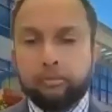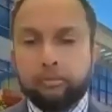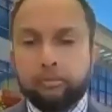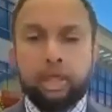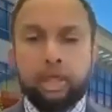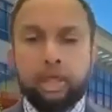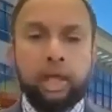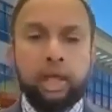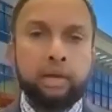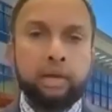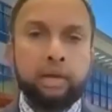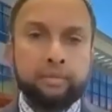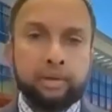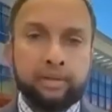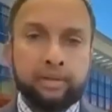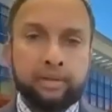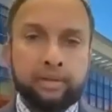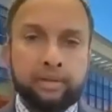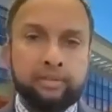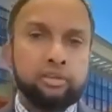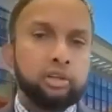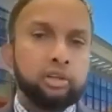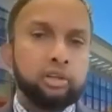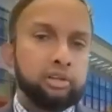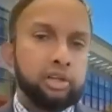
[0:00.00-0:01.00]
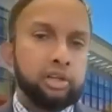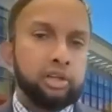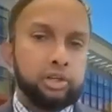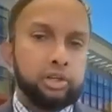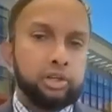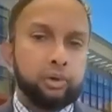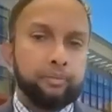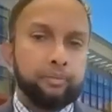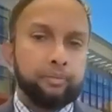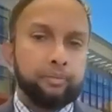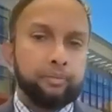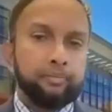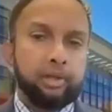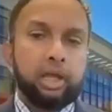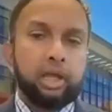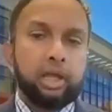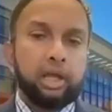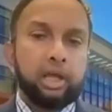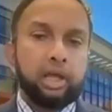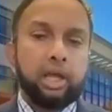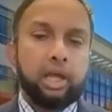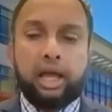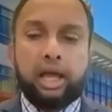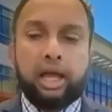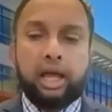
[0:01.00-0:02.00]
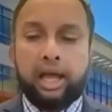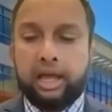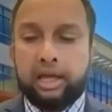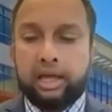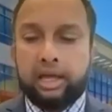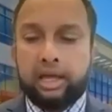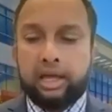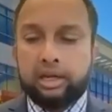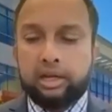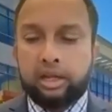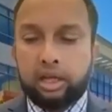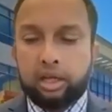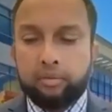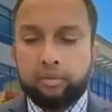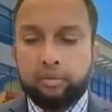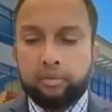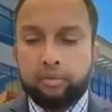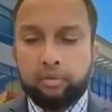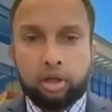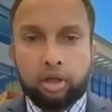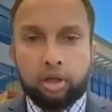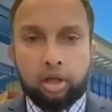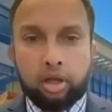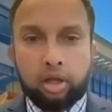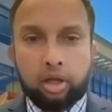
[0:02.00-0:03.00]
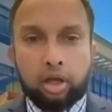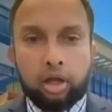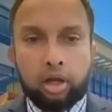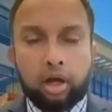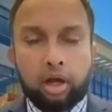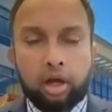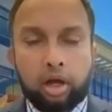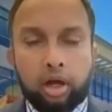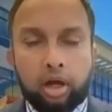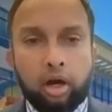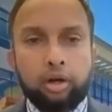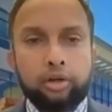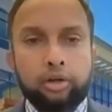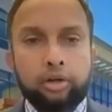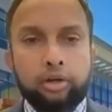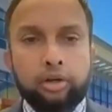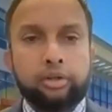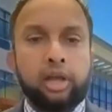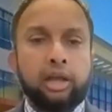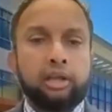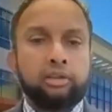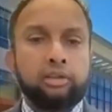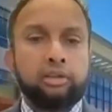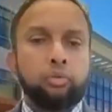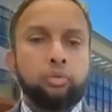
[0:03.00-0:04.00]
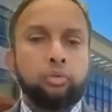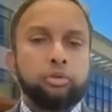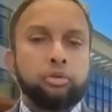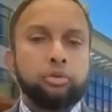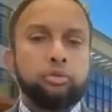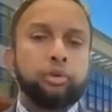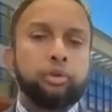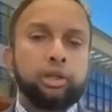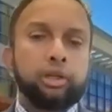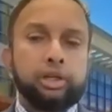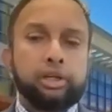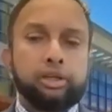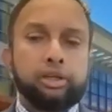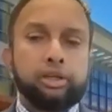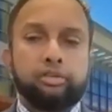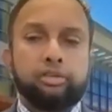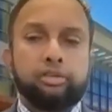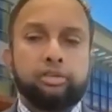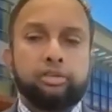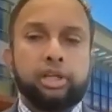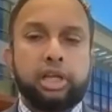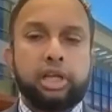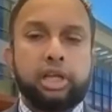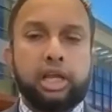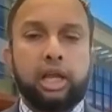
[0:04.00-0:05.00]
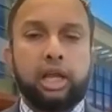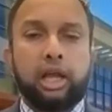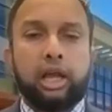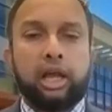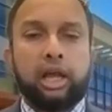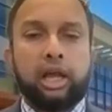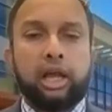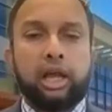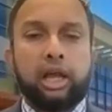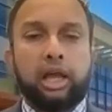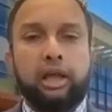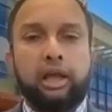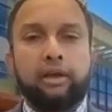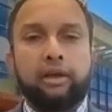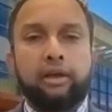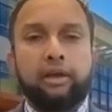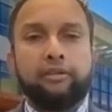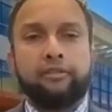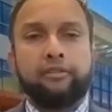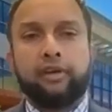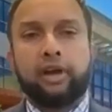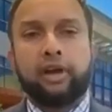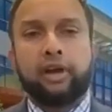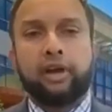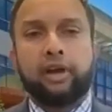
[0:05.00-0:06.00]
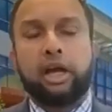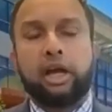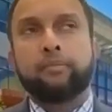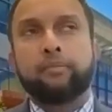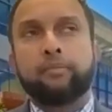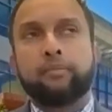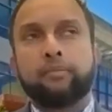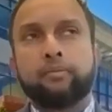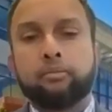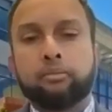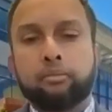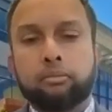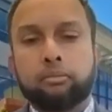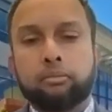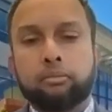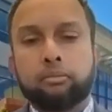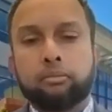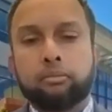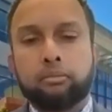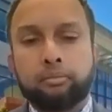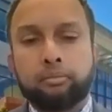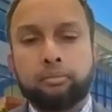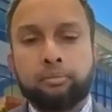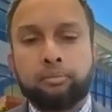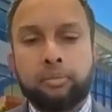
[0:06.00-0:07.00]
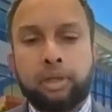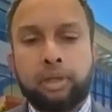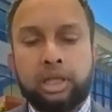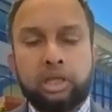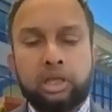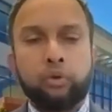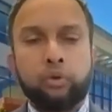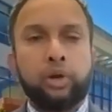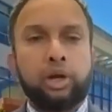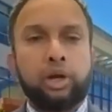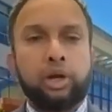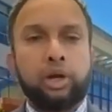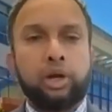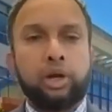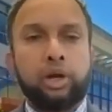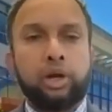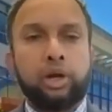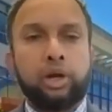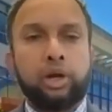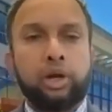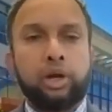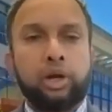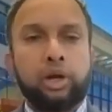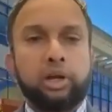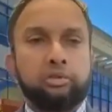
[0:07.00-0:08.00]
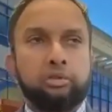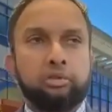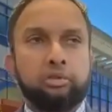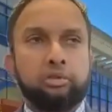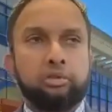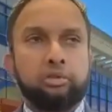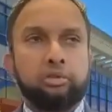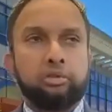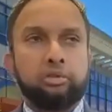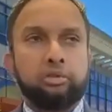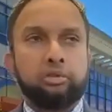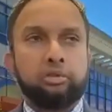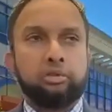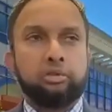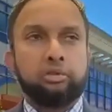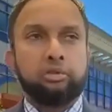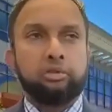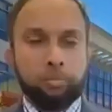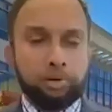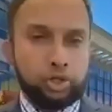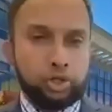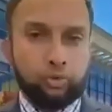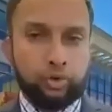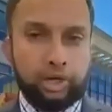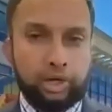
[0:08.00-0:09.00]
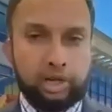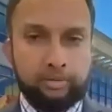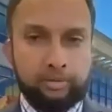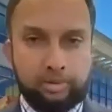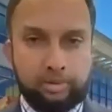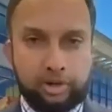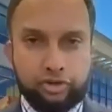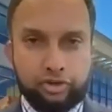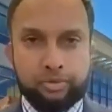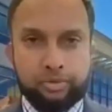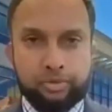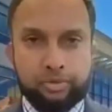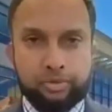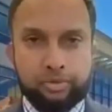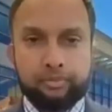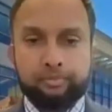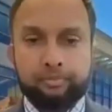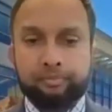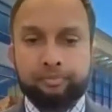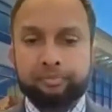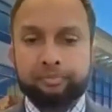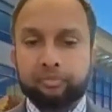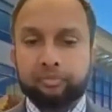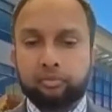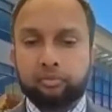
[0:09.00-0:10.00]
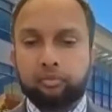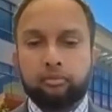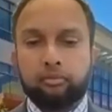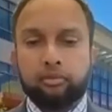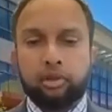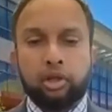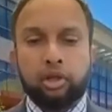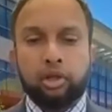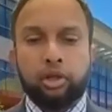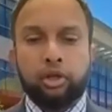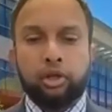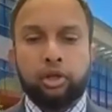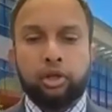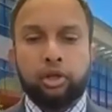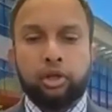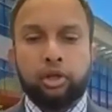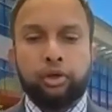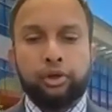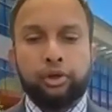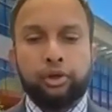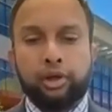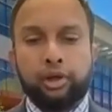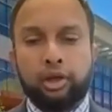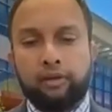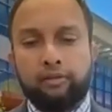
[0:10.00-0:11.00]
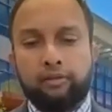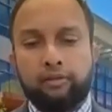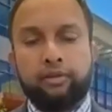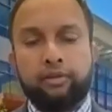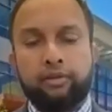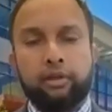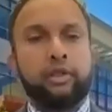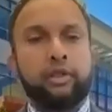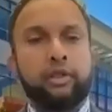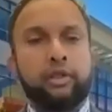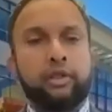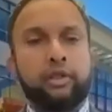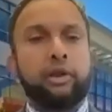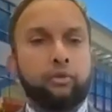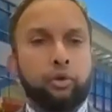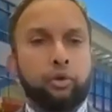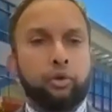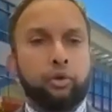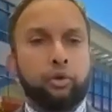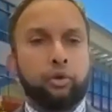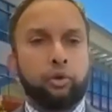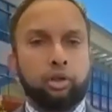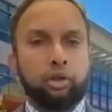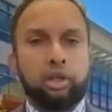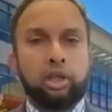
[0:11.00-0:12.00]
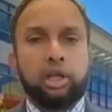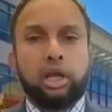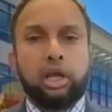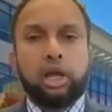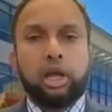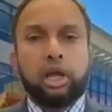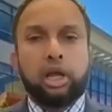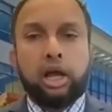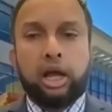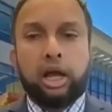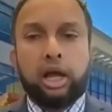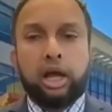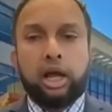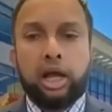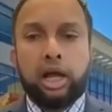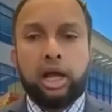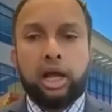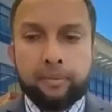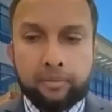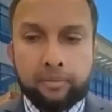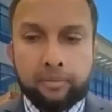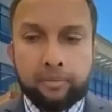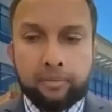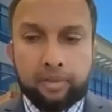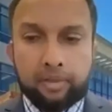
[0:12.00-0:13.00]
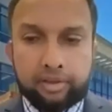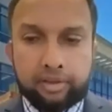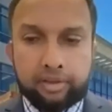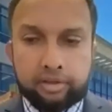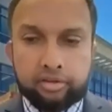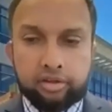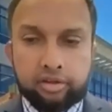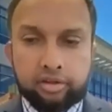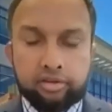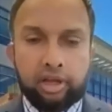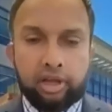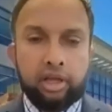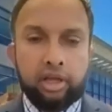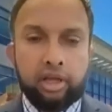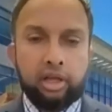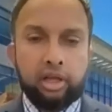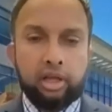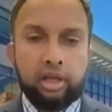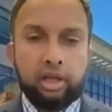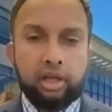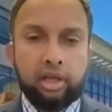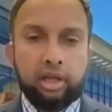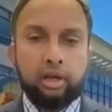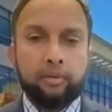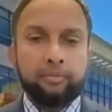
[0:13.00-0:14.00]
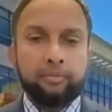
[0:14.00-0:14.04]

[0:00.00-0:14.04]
in this continuum. And our task was really to see if EUS, portal pressure gradient measurement, could fill that role. This is a